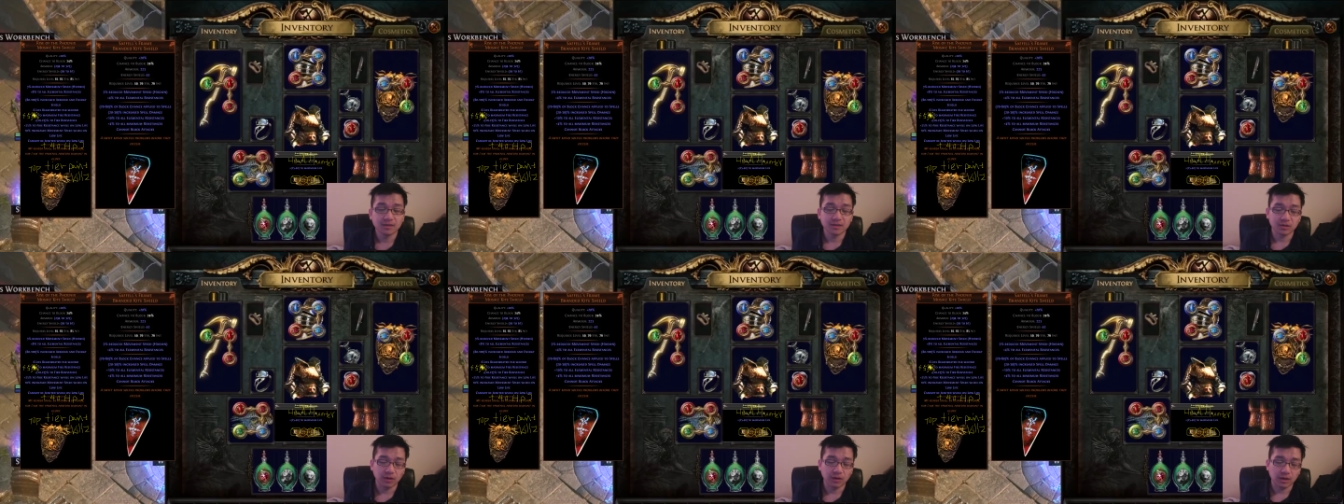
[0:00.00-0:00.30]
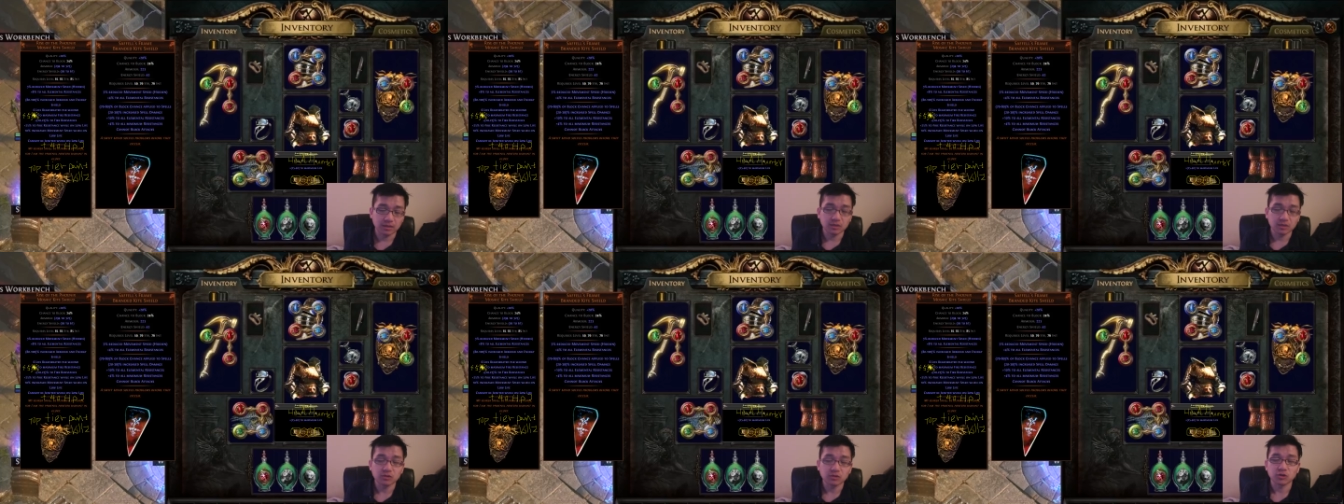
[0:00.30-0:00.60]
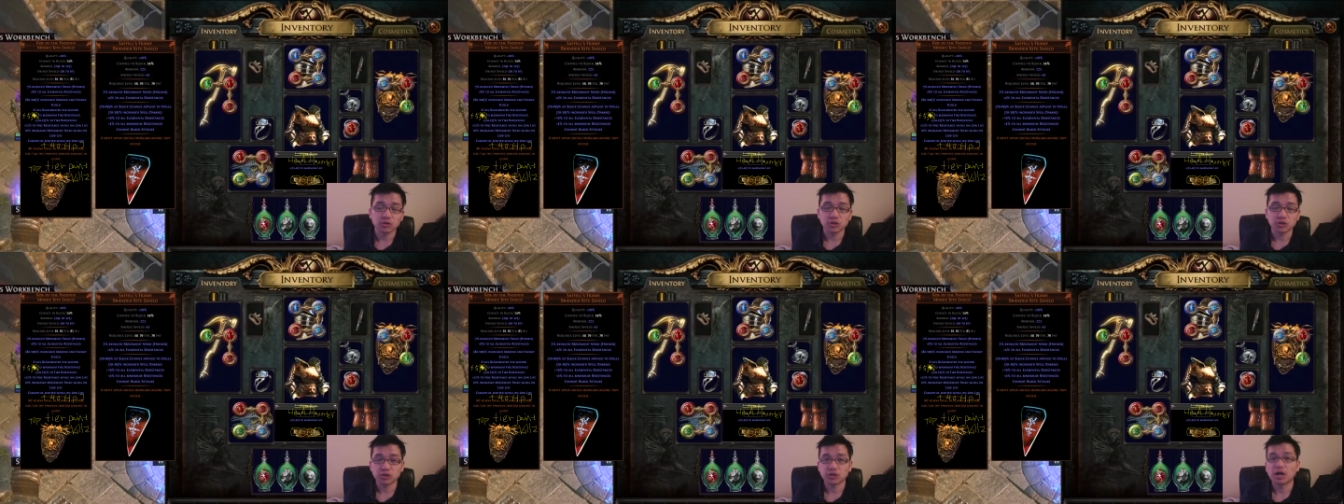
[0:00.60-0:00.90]
So I
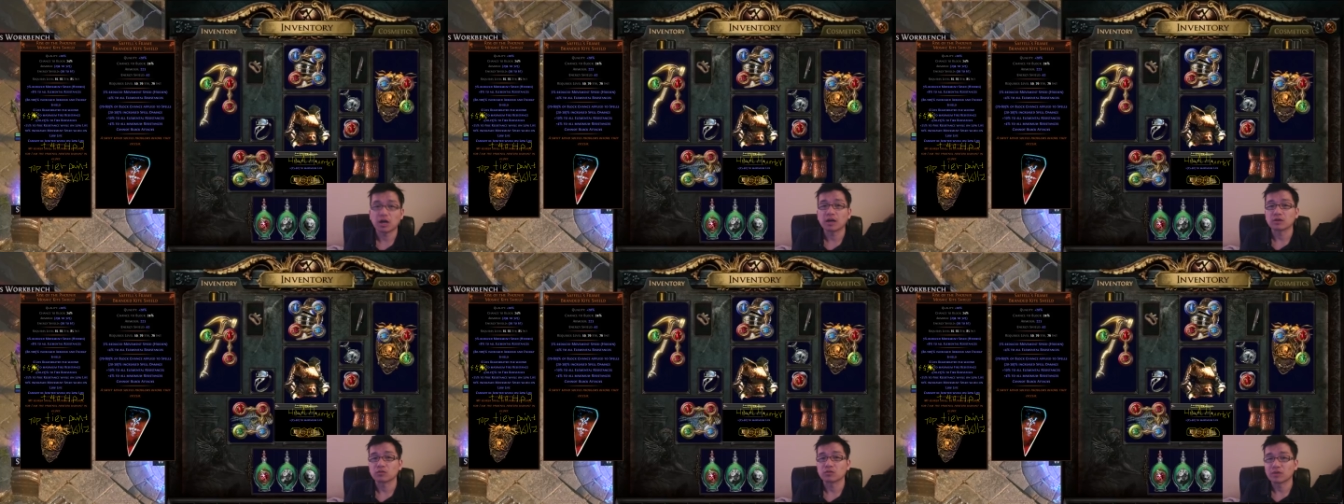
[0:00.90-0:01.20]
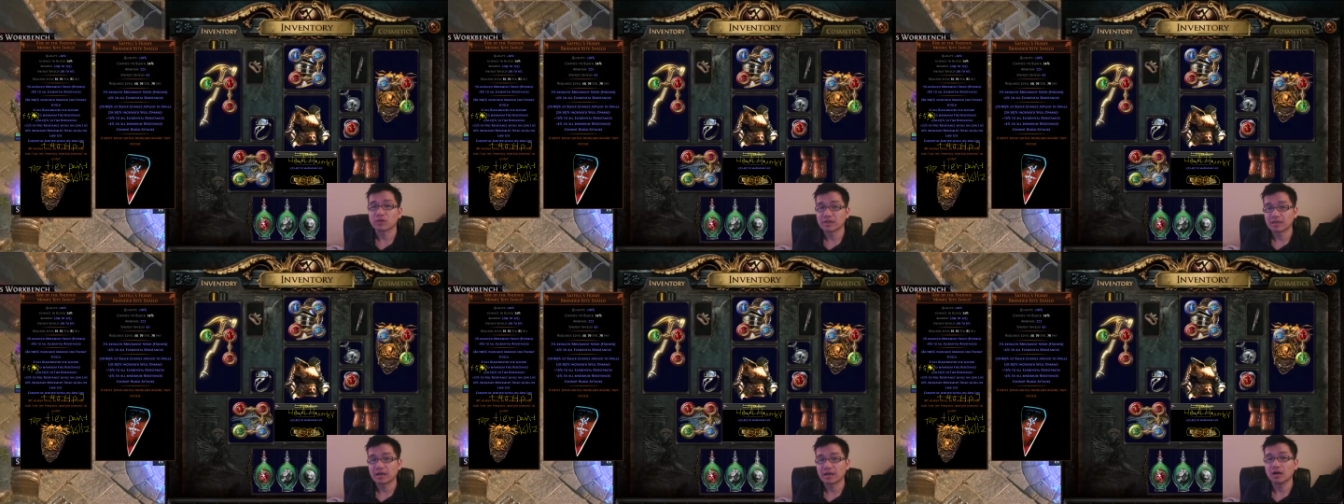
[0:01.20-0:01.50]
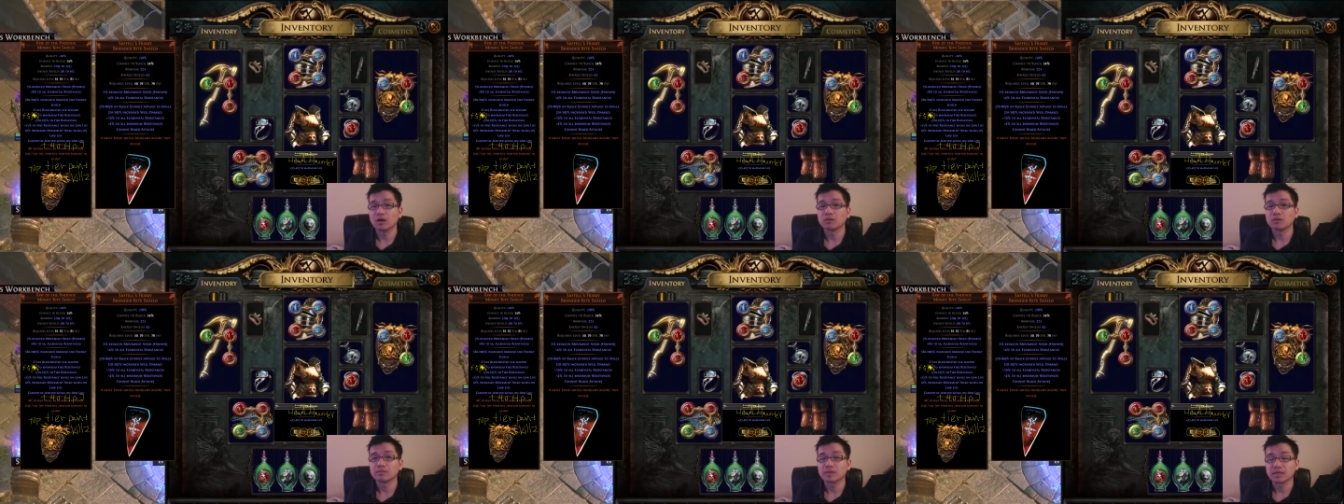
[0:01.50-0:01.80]
know you're shocked right
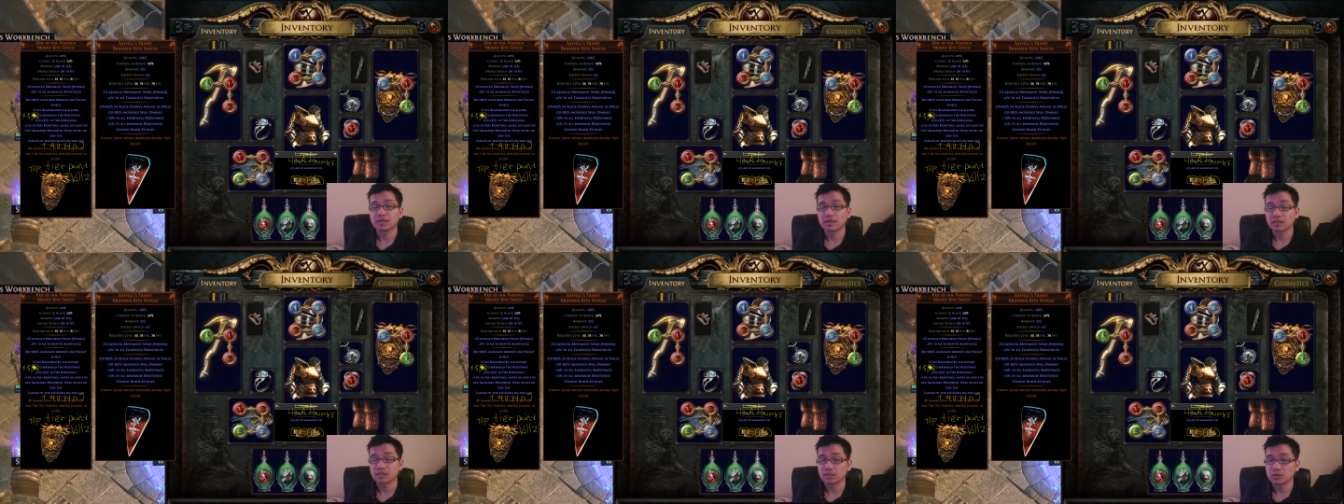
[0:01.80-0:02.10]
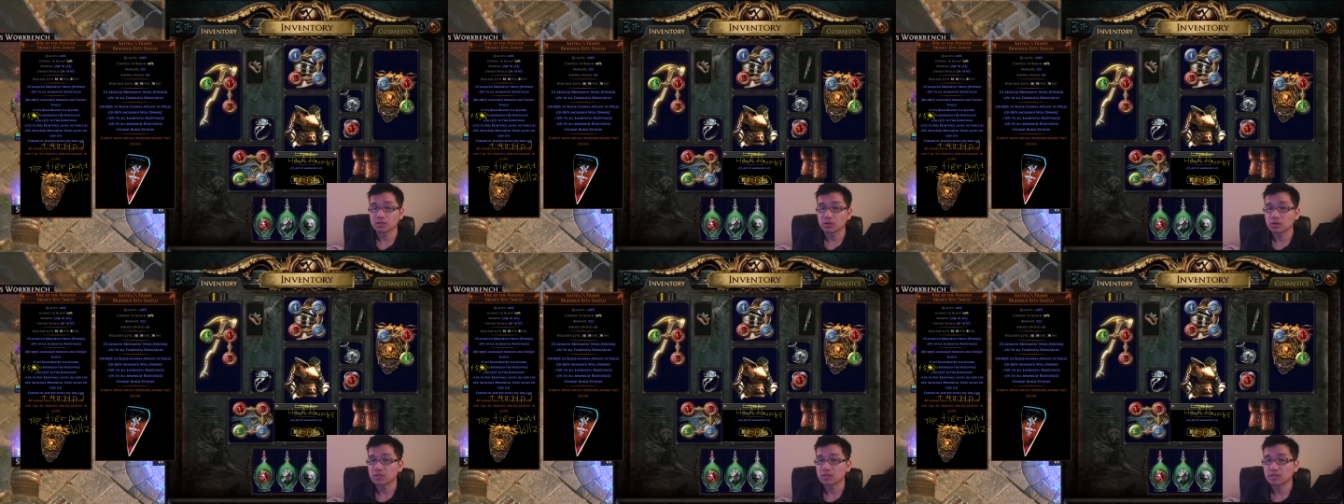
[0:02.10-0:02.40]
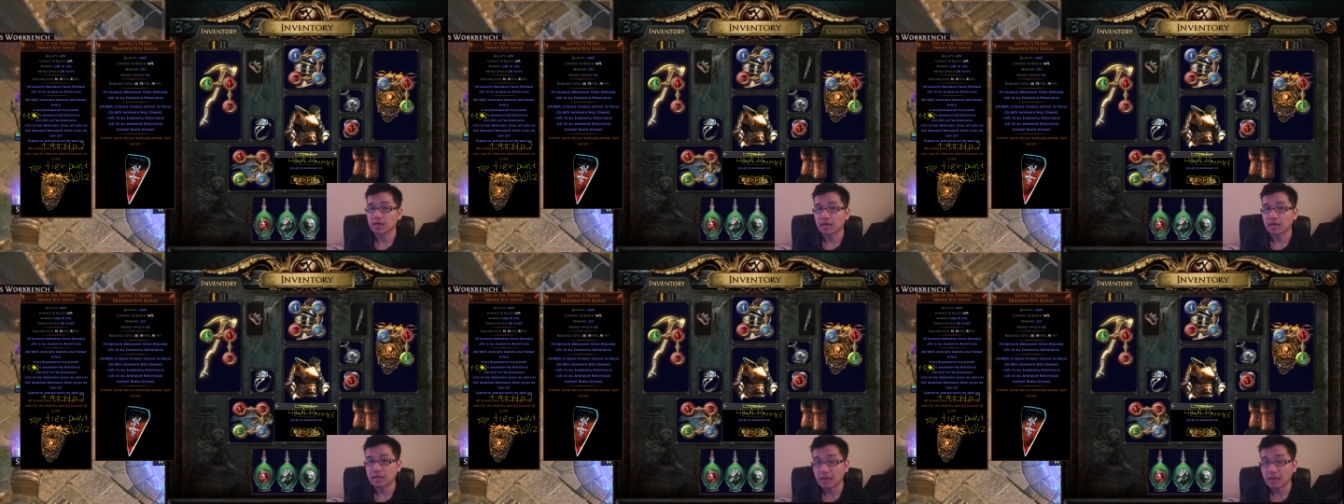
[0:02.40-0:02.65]
now because it looks